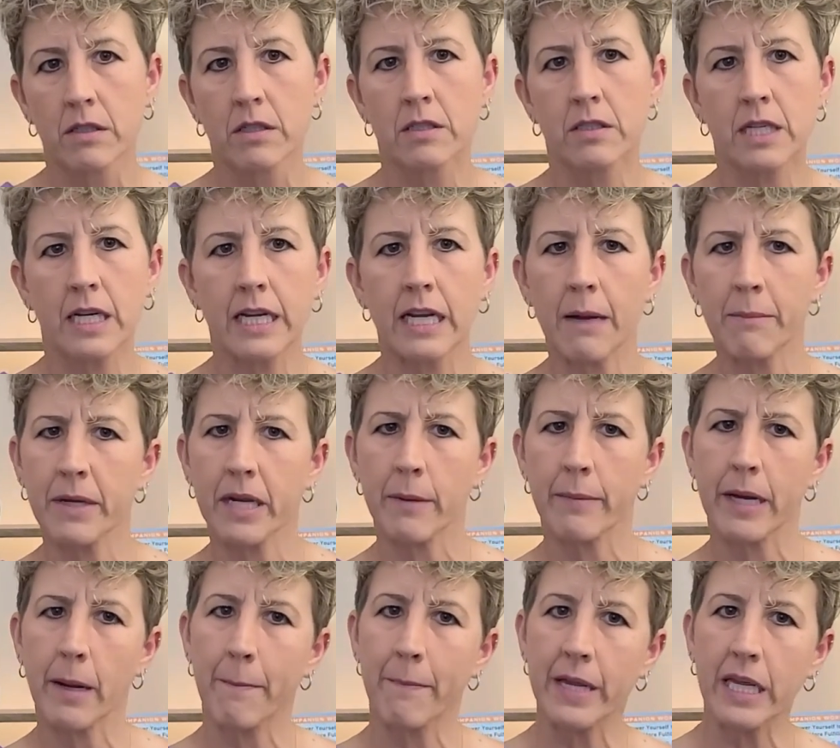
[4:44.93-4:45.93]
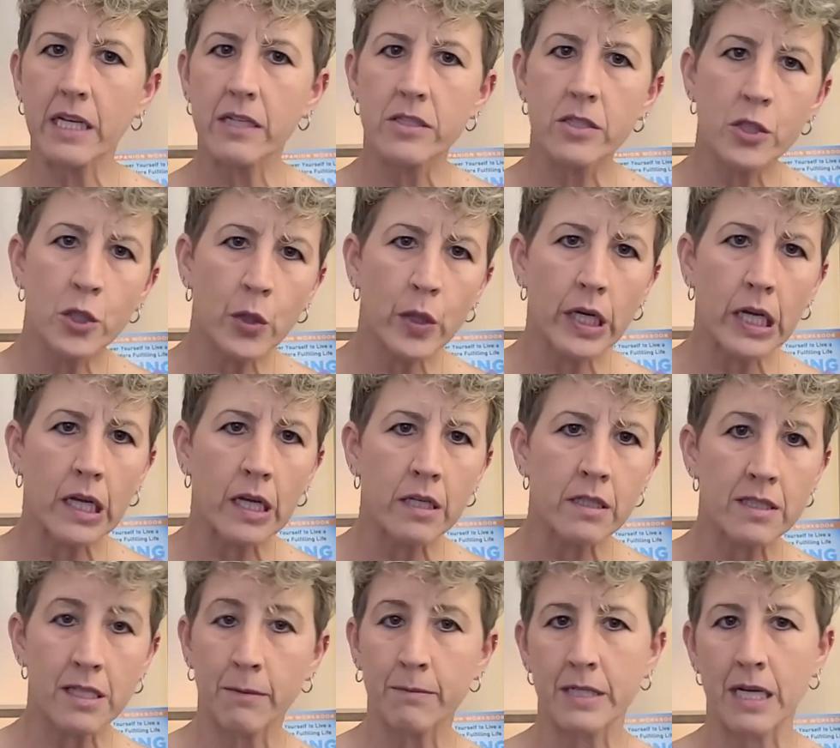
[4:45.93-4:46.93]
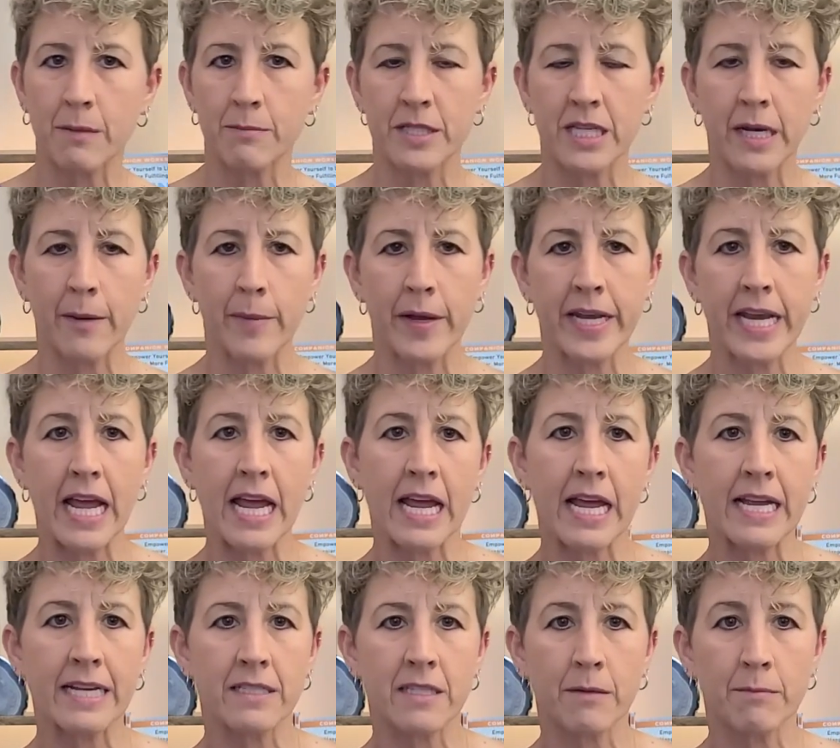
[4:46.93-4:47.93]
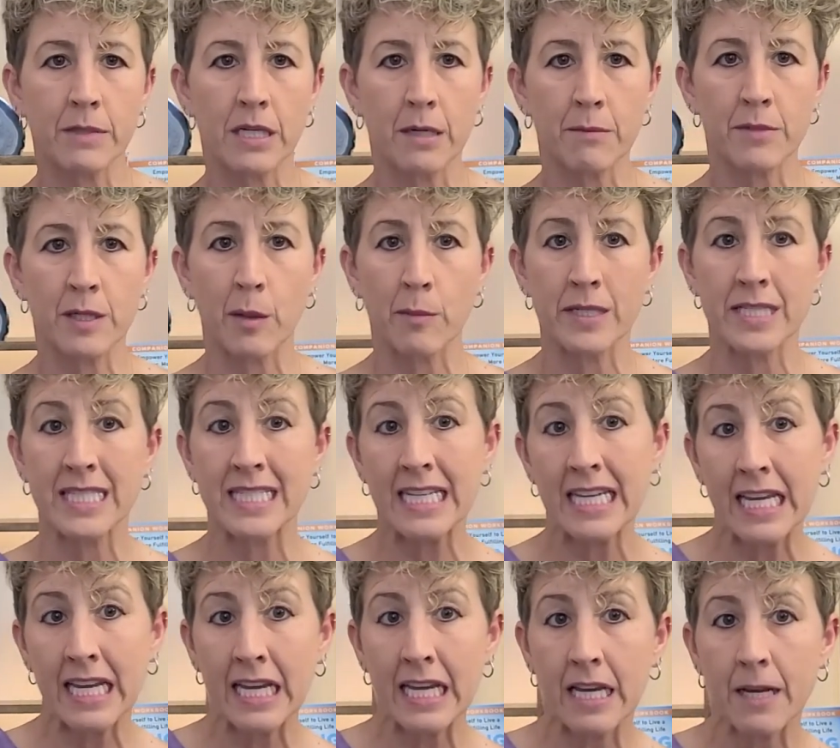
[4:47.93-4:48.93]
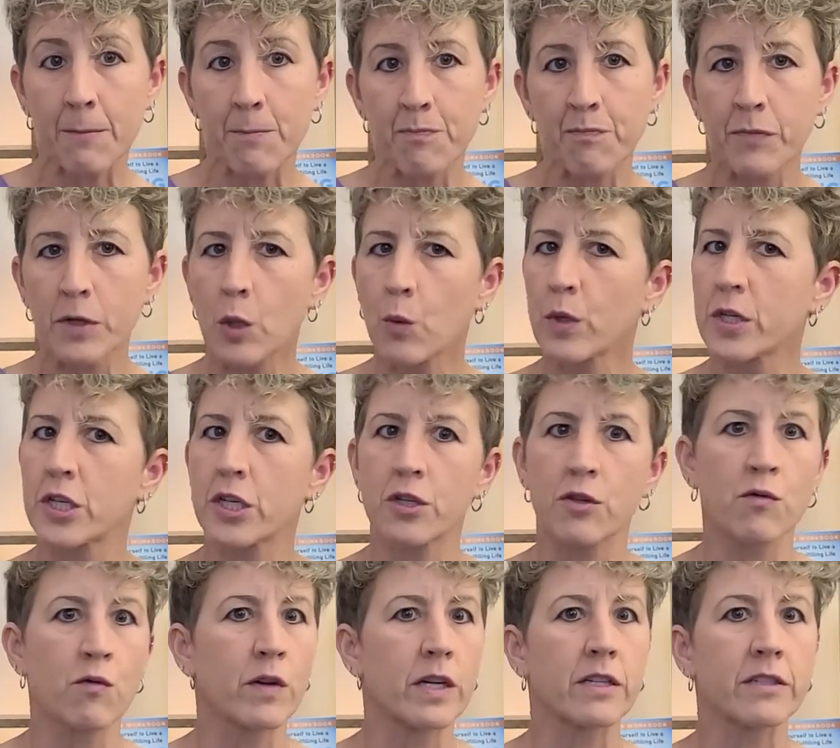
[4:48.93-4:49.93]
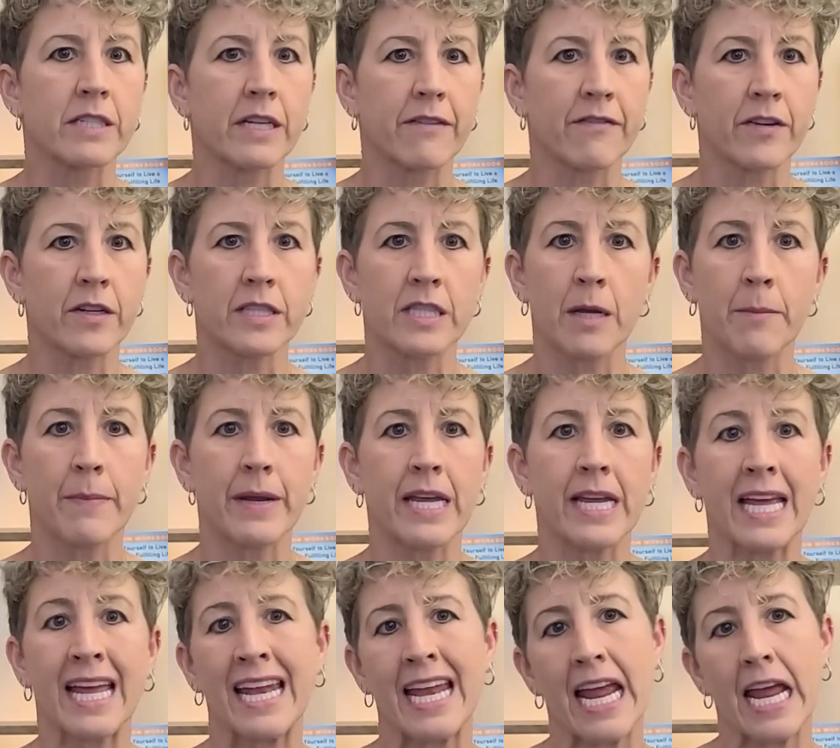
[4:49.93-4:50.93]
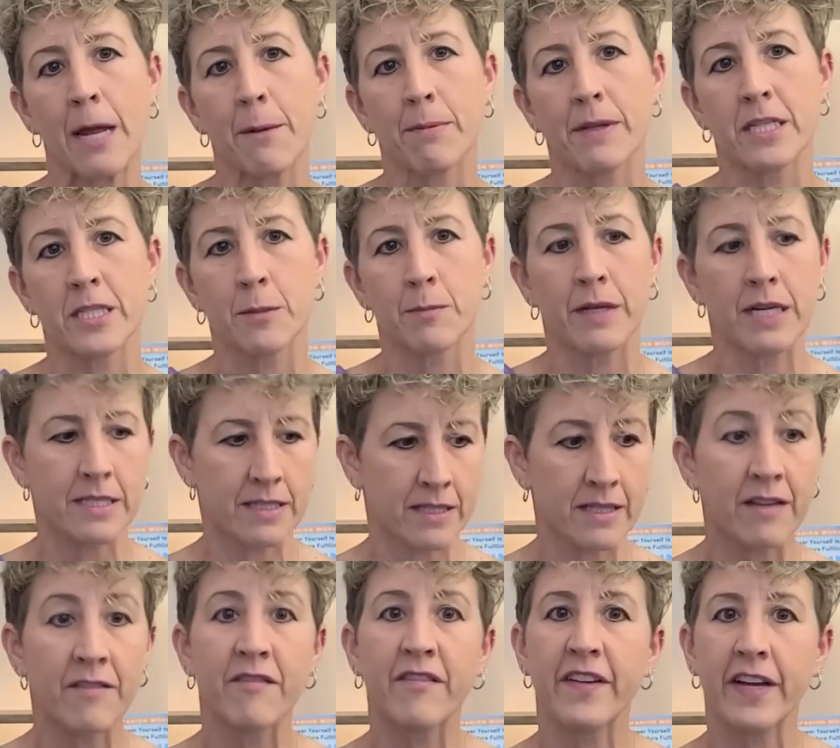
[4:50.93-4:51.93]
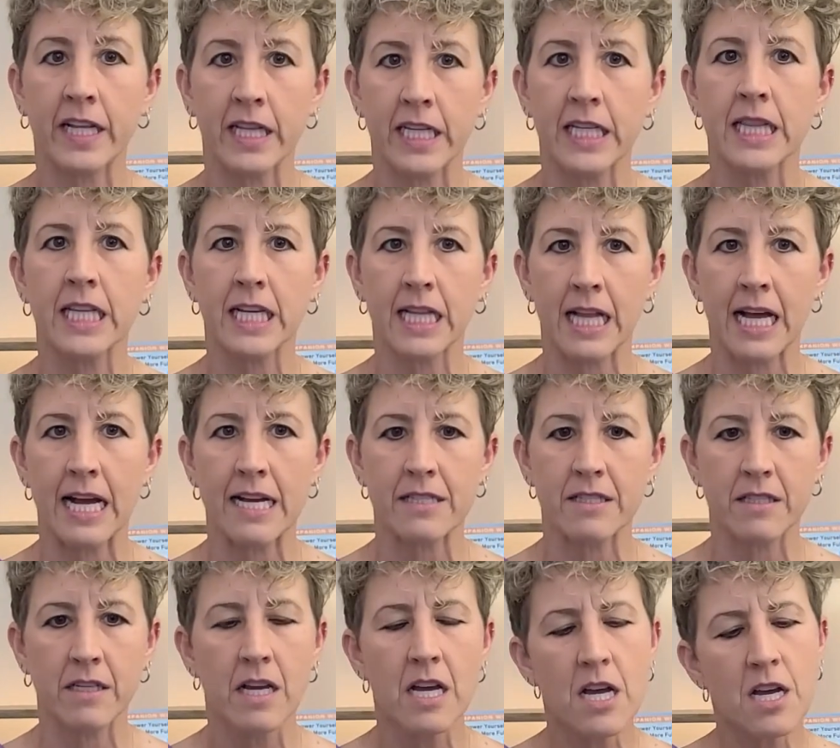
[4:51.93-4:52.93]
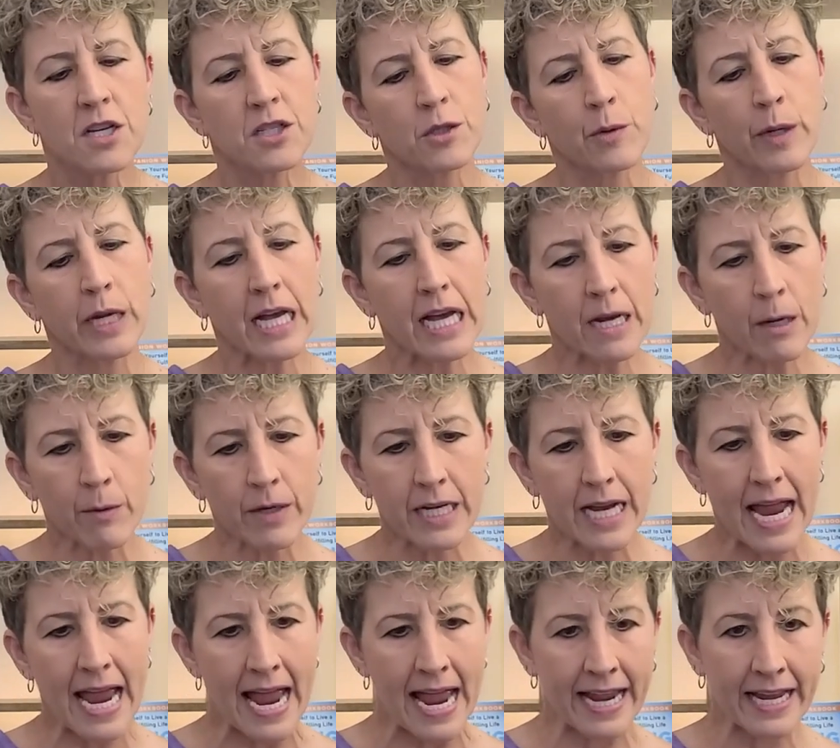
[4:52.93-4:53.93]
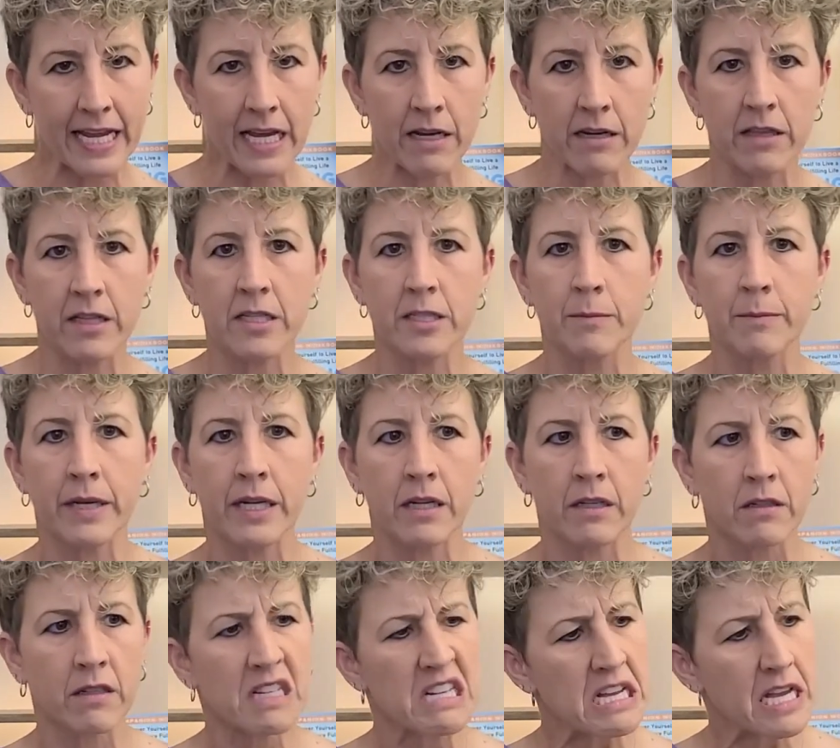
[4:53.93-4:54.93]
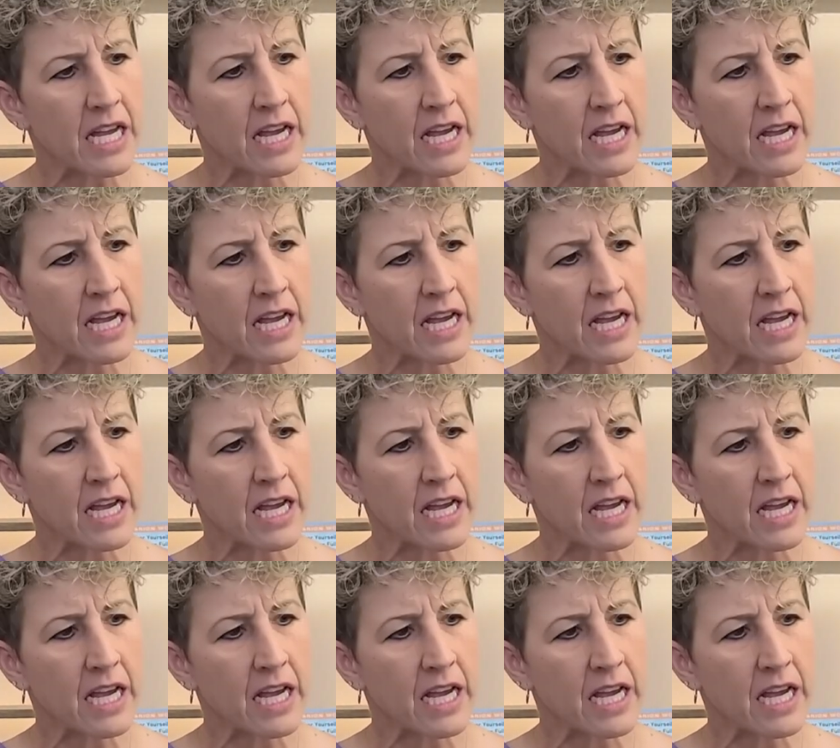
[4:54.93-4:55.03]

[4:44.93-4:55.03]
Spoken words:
It's like, I'm going to be a B student. Sometimes I'm an A, sometimes I'm a C. which is real different than being an A++ and then failing the class. So we kind of want to hang out in this middle.